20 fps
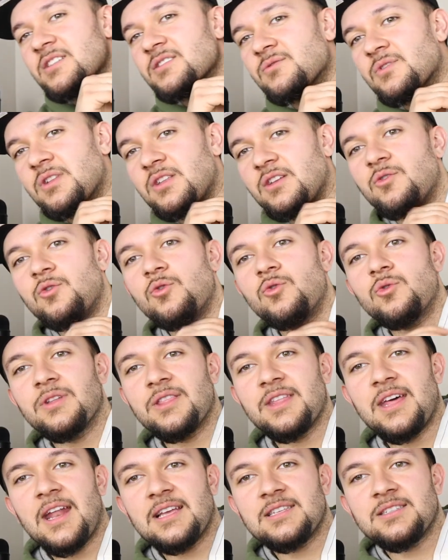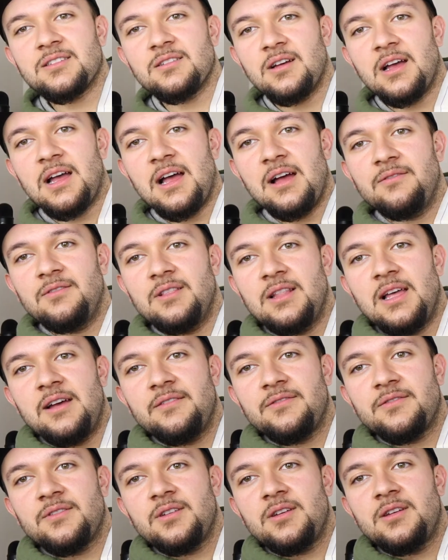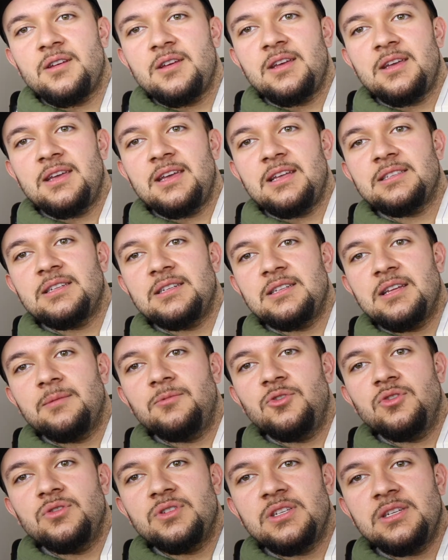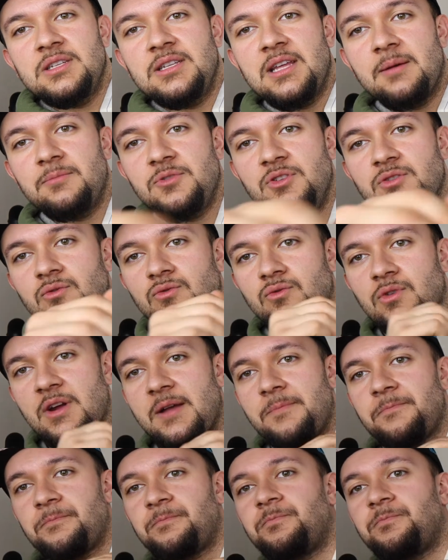a really cool one that I still have left. It's a WCW ramp,